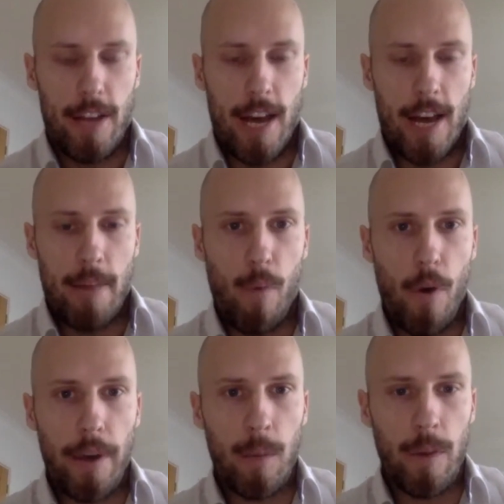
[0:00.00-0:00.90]
um,
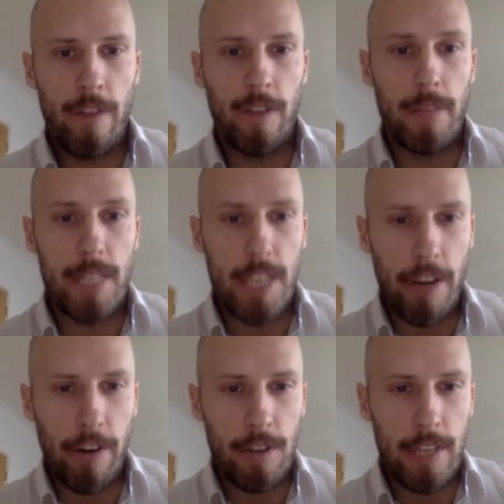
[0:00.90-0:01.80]
working with, the
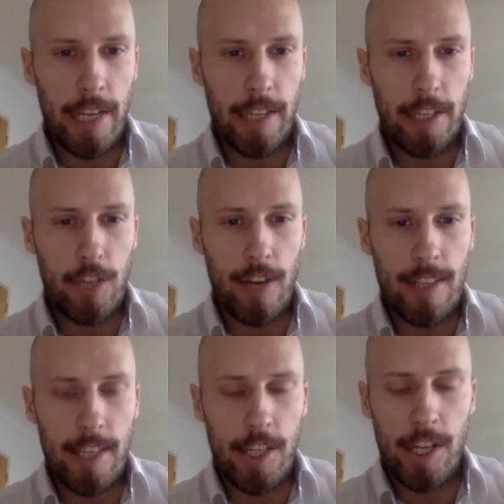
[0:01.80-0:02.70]
materials he needed to
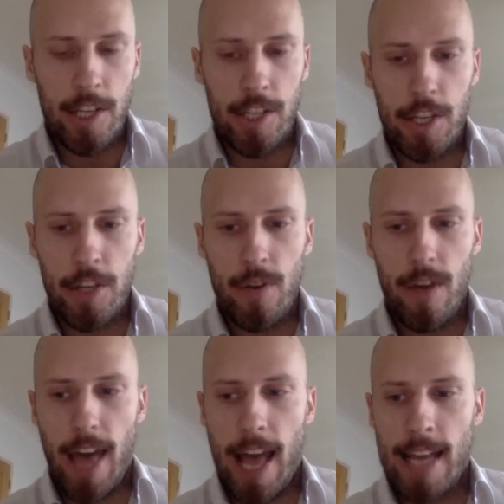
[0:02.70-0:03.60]
transition into,
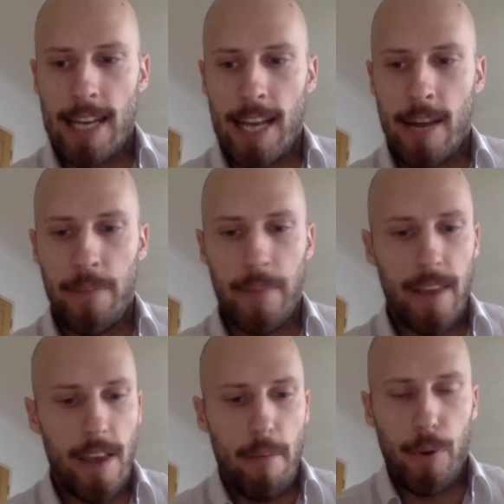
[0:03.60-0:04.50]
and um,
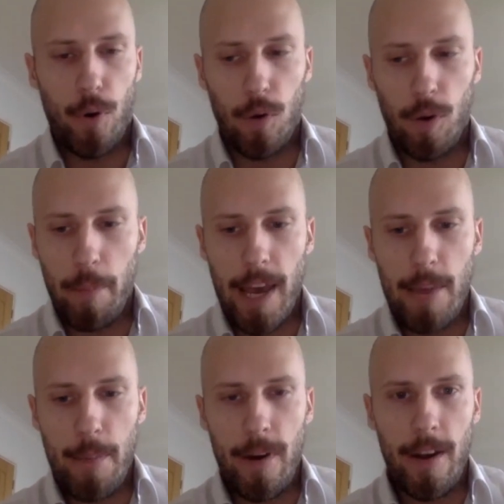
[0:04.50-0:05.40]
put it all on
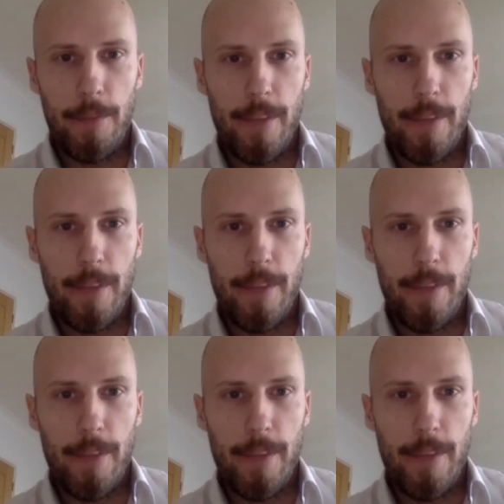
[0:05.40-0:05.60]
paper.